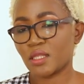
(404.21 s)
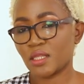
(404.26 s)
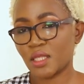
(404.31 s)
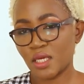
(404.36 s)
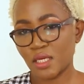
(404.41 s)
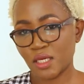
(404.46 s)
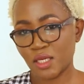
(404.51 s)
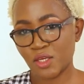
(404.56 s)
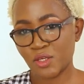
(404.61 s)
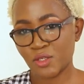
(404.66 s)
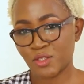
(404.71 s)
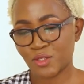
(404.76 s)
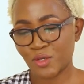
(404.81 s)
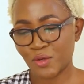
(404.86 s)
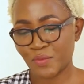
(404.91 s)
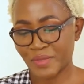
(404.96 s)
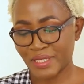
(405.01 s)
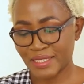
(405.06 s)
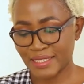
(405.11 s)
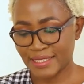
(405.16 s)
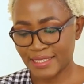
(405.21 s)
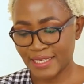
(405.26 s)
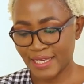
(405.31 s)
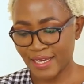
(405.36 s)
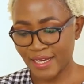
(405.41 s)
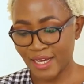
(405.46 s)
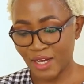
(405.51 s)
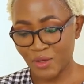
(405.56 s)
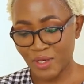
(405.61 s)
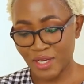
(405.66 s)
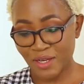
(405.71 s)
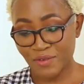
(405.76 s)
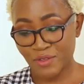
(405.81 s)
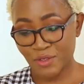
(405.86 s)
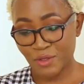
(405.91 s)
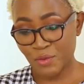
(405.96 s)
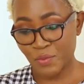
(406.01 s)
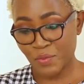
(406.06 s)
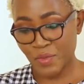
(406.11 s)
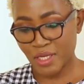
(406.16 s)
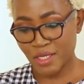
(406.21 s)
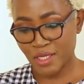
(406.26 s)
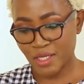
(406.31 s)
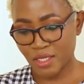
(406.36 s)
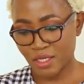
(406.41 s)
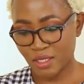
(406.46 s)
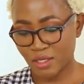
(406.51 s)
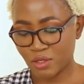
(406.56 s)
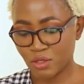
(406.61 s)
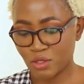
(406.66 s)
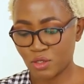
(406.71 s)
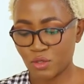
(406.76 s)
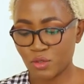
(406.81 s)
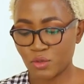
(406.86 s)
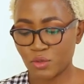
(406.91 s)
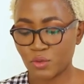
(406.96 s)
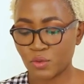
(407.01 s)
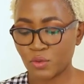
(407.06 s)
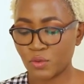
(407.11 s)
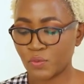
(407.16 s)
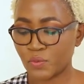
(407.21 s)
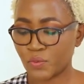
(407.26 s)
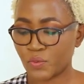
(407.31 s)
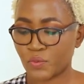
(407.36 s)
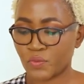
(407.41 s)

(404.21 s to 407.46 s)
Thank you so much, dear. I would love to mentor you too.